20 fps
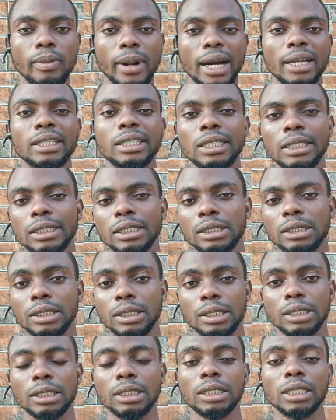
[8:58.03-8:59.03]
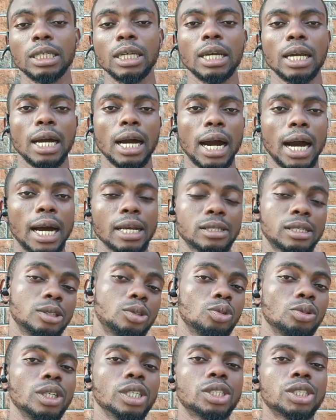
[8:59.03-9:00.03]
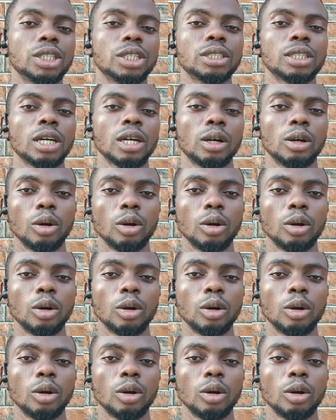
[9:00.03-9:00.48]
manage the situation,